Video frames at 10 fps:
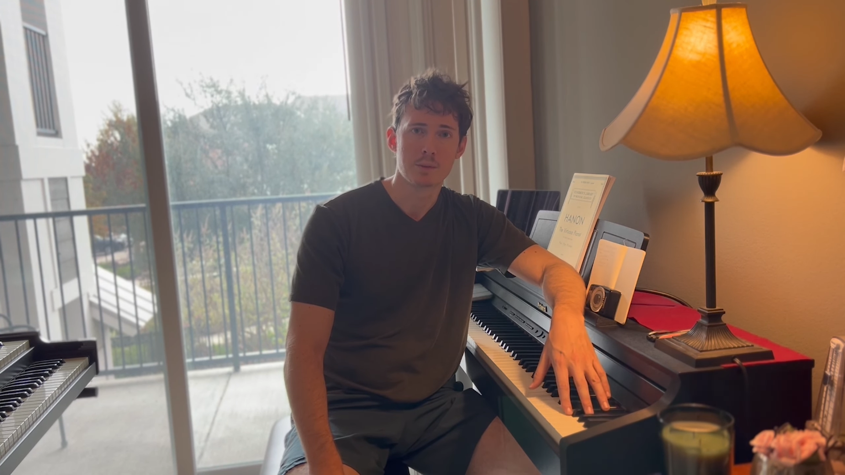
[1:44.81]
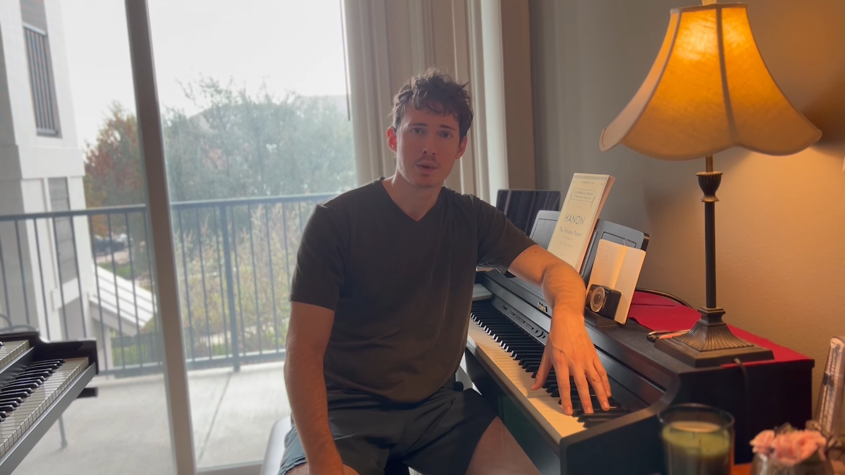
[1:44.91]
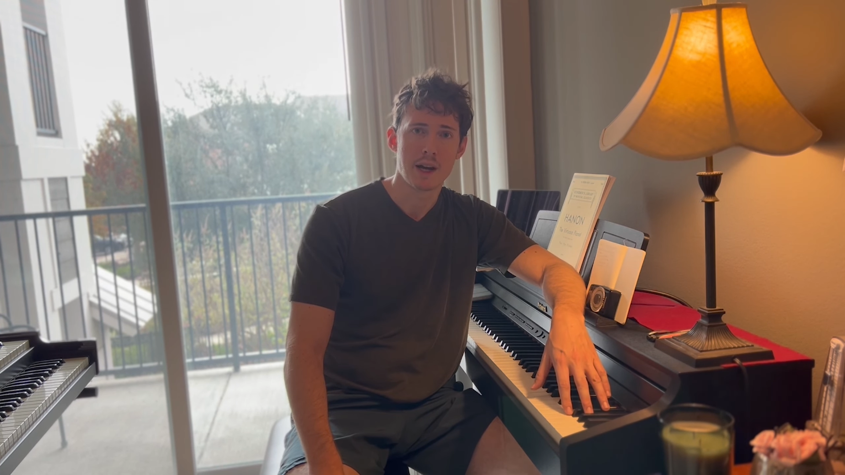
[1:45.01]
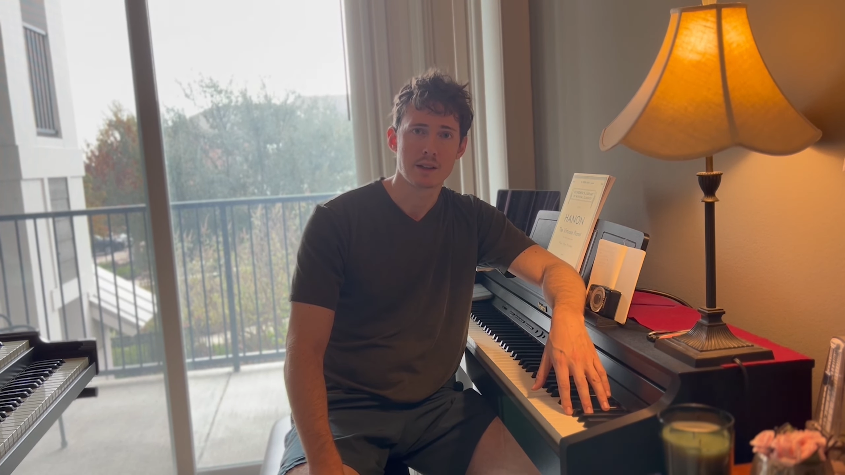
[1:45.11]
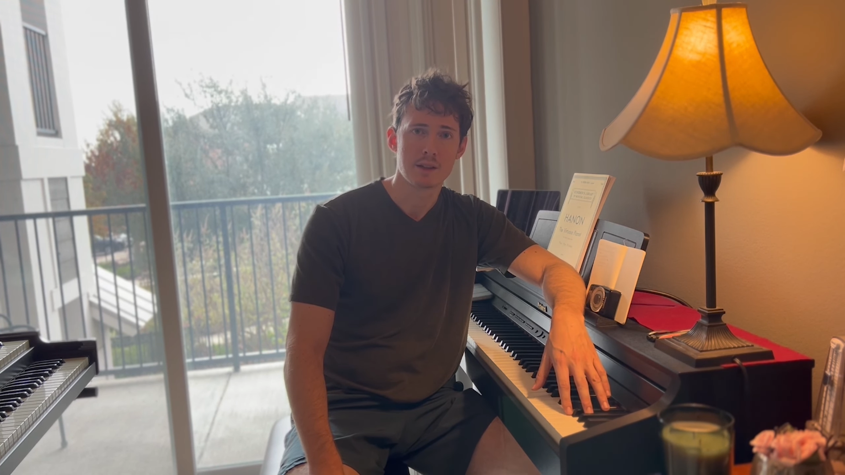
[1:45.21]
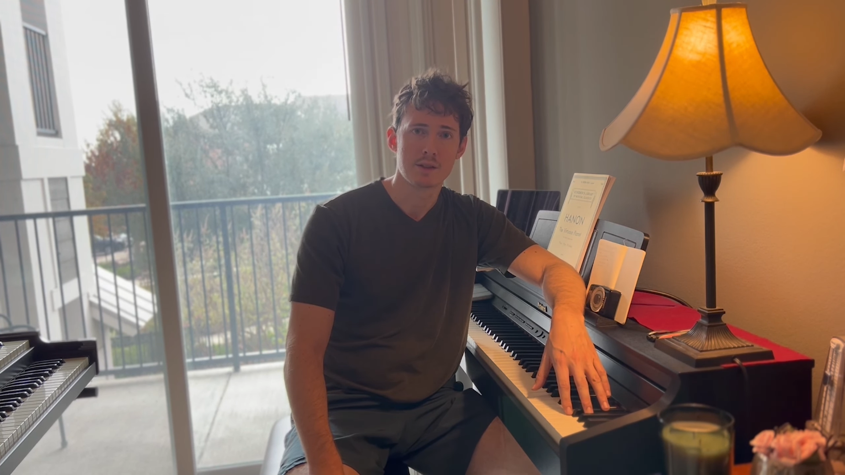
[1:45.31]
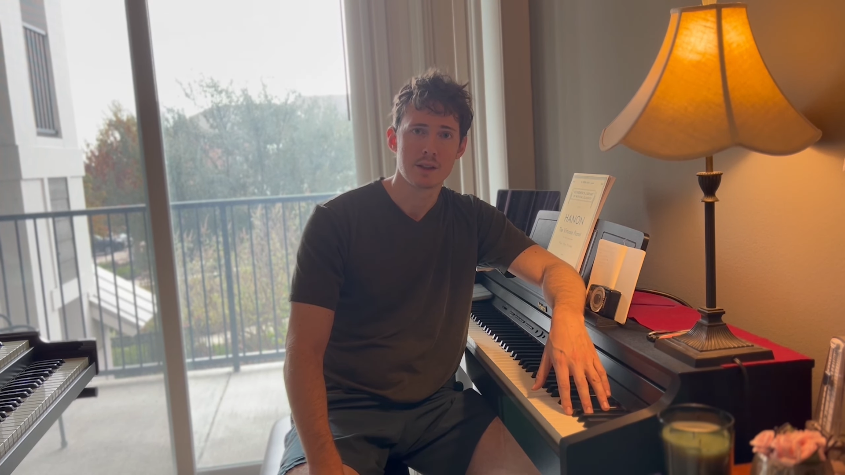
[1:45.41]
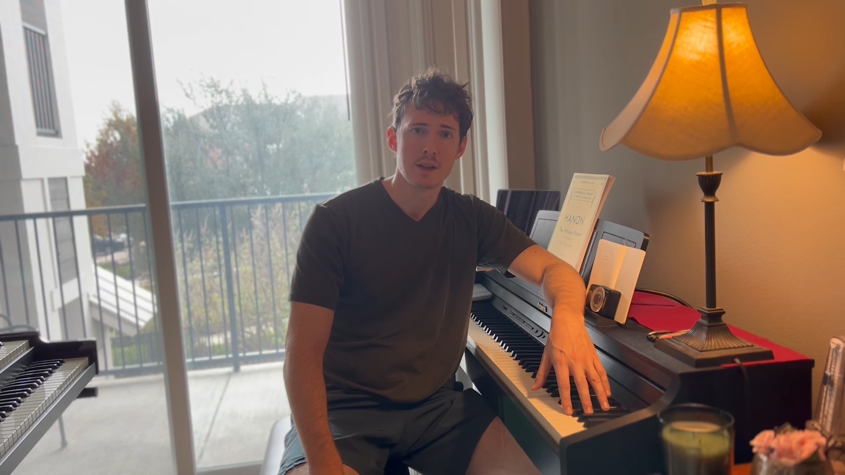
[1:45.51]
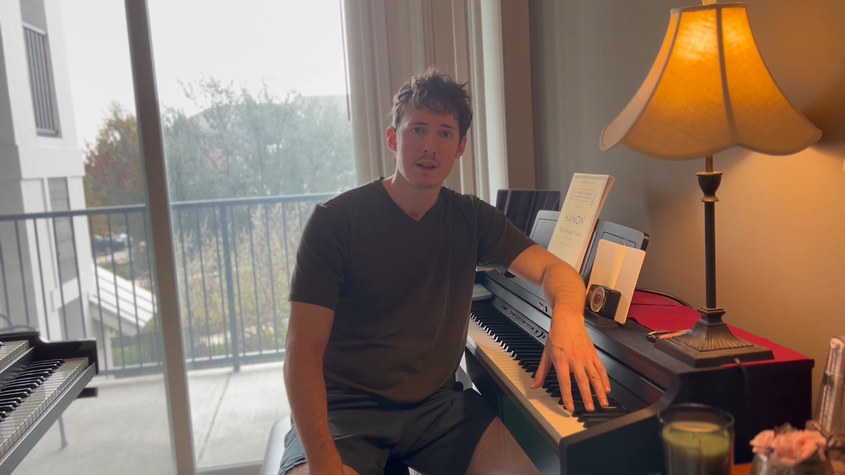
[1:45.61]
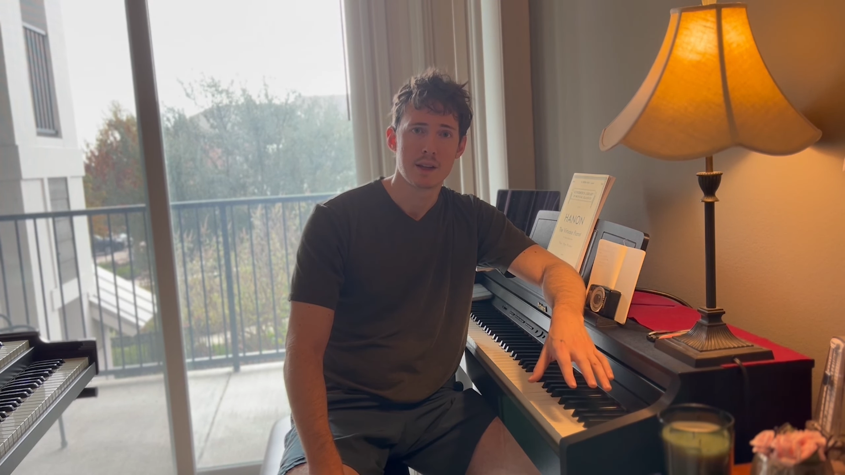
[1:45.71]

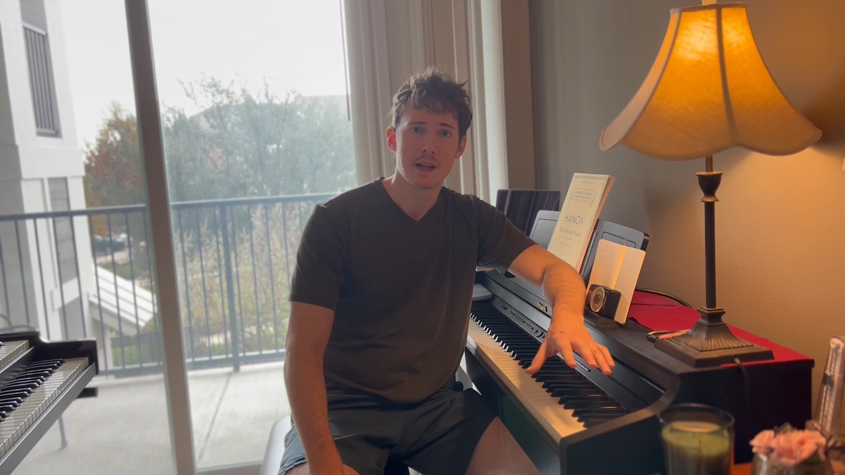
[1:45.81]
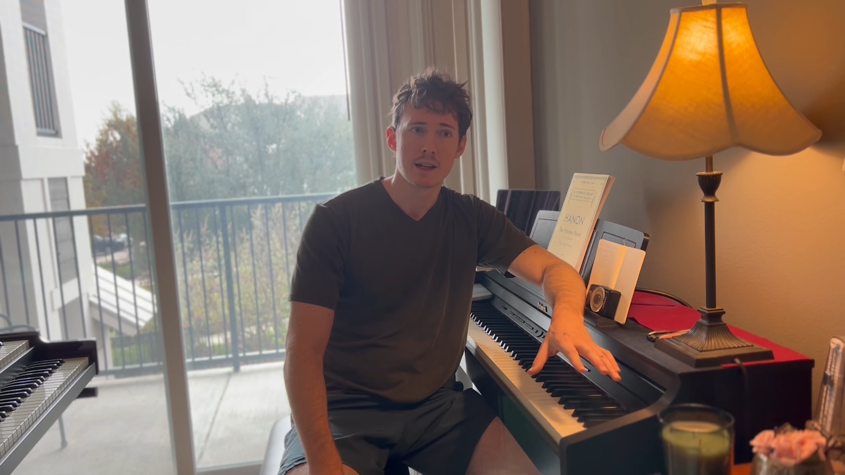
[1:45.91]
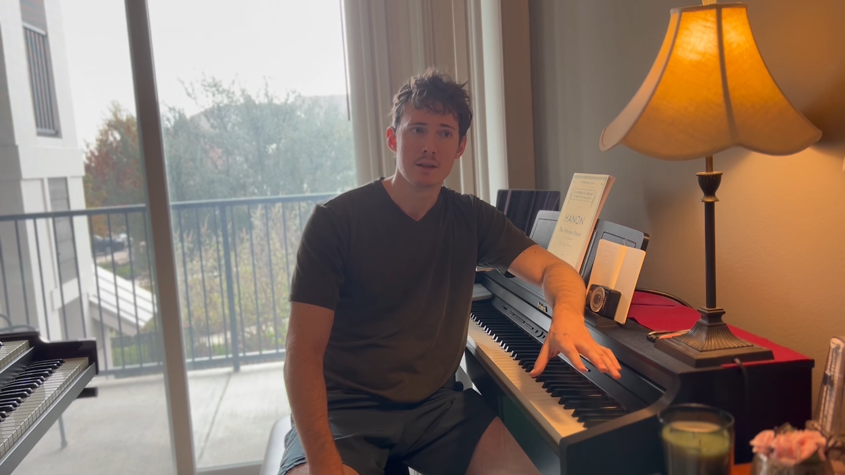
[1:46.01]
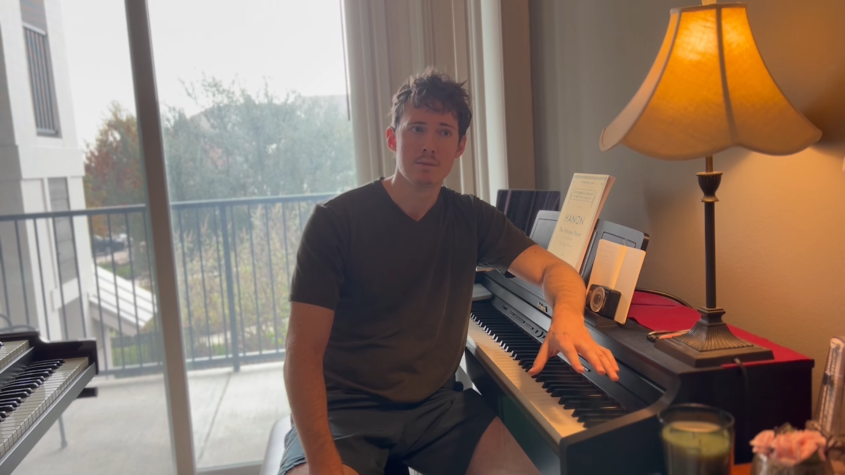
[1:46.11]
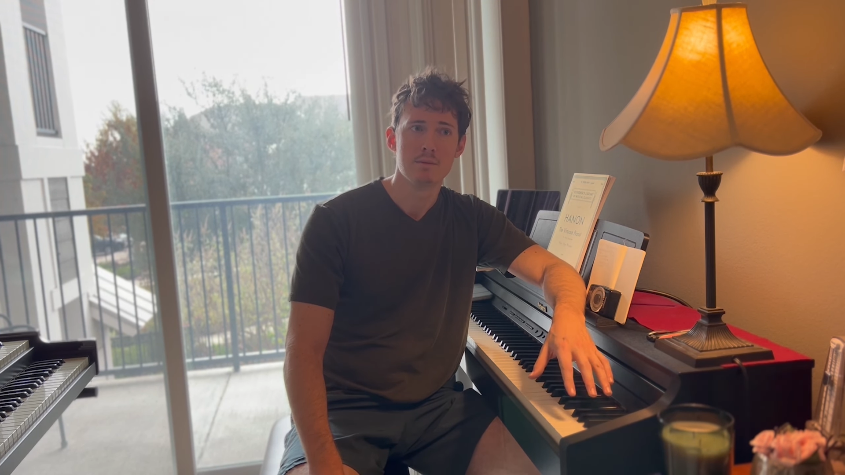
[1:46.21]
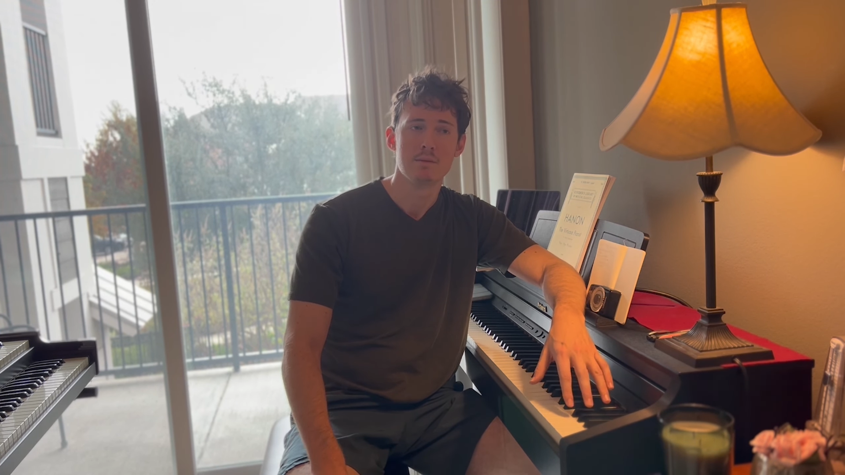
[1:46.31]
practice that I can